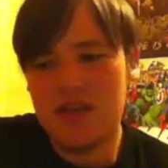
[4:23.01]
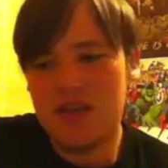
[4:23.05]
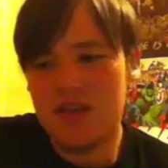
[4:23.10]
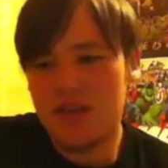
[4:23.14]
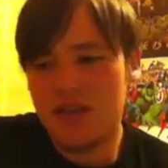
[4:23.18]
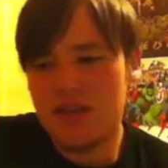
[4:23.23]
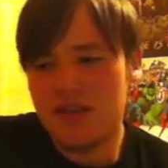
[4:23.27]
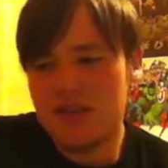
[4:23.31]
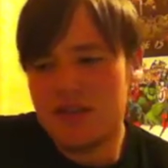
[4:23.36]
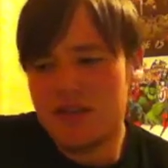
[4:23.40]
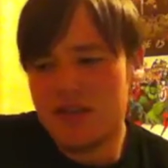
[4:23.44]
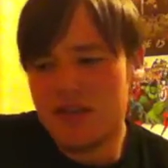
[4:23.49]

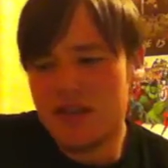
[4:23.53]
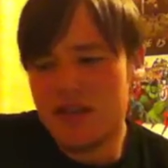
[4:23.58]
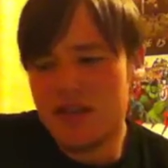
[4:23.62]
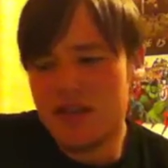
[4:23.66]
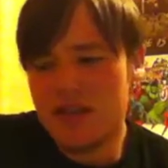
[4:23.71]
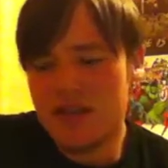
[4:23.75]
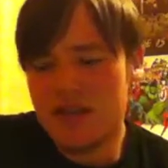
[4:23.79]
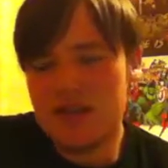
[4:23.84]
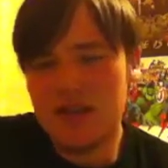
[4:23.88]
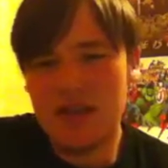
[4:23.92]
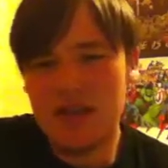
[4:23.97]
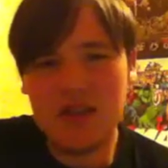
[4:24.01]
as
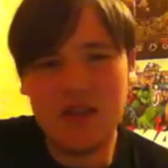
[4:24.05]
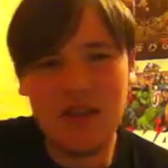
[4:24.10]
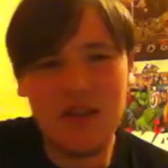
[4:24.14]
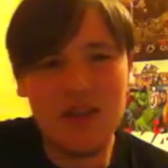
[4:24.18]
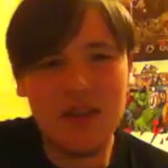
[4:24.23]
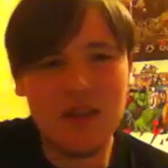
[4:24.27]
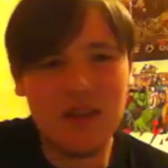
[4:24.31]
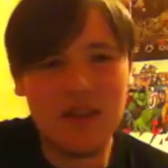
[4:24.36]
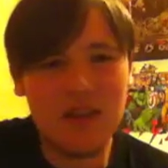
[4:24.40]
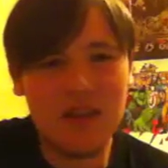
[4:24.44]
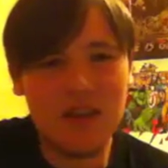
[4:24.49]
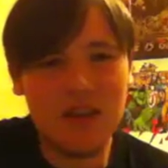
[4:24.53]
the
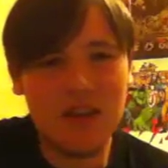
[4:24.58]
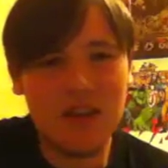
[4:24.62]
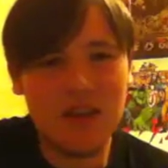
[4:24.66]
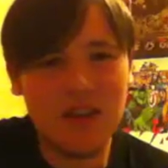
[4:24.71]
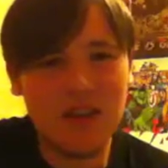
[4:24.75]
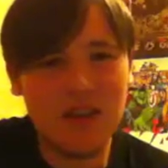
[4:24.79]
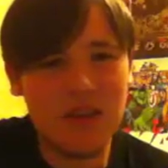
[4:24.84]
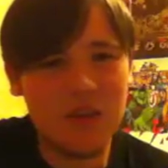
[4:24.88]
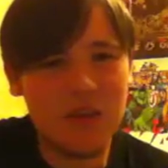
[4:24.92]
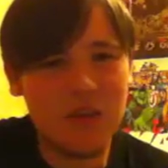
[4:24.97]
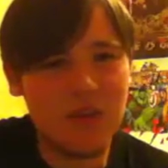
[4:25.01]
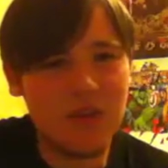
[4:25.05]
Dark Knight, he
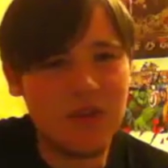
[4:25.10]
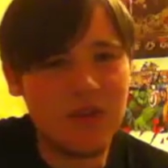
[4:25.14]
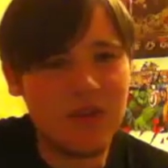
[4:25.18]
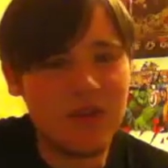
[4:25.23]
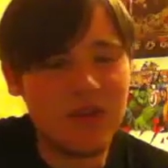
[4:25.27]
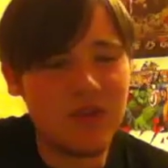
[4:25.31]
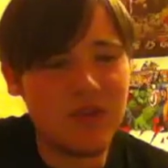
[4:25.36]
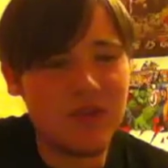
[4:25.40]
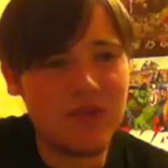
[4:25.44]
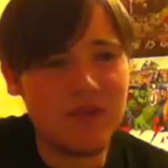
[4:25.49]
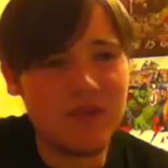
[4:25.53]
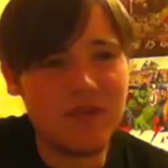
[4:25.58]
got pushed
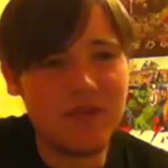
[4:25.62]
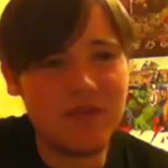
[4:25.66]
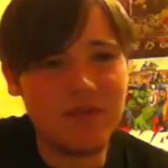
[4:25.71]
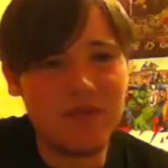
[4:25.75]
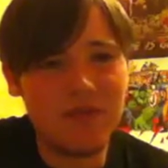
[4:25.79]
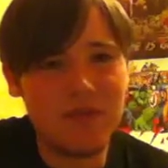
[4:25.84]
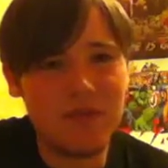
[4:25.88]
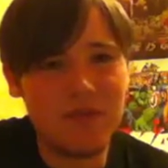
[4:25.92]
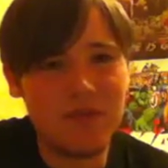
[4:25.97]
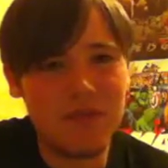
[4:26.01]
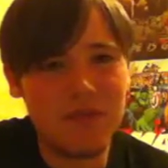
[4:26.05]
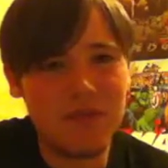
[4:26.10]
to his
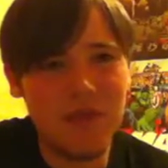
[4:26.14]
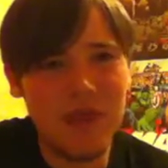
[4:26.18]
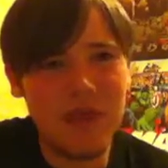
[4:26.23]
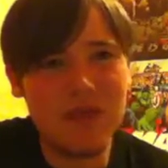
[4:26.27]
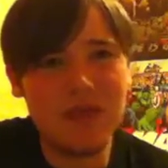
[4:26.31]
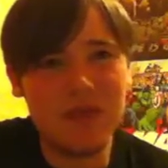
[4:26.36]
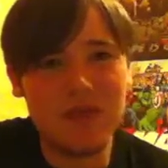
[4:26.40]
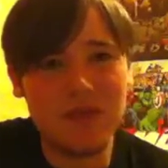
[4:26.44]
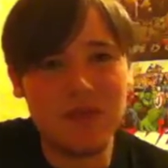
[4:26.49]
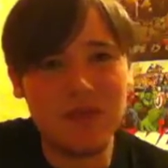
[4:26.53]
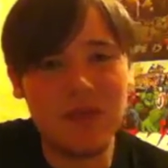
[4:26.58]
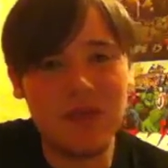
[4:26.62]

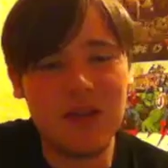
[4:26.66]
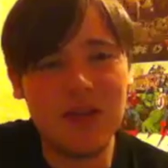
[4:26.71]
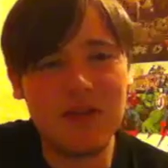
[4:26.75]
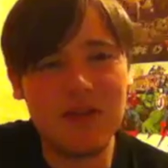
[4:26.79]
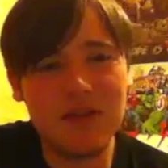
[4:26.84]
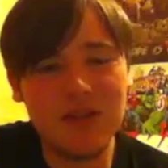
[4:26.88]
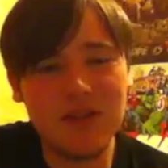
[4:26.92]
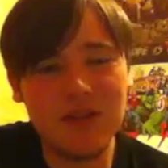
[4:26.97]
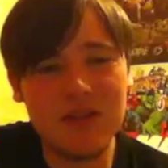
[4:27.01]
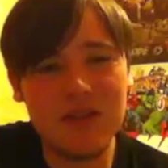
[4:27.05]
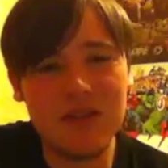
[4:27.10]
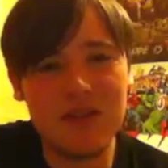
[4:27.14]
mental and
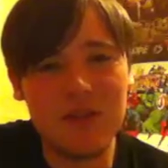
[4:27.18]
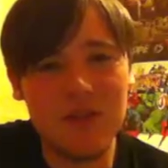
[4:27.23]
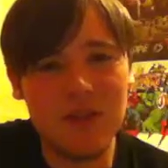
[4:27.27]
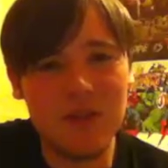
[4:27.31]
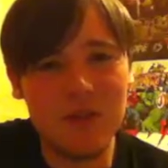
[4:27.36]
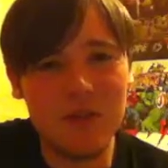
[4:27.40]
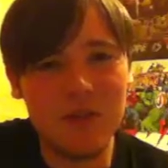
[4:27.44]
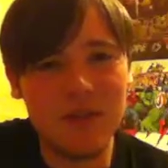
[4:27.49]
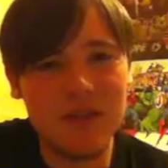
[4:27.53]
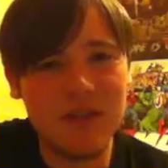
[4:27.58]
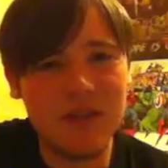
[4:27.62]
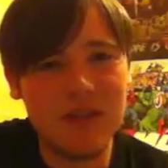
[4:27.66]
physical
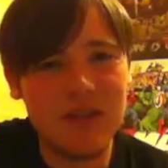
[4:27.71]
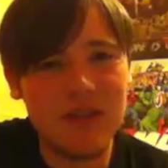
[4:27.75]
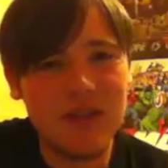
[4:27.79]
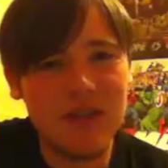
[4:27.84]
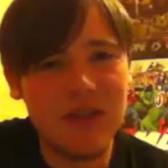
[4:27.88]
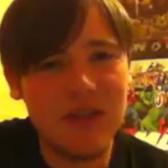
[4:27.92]
limits,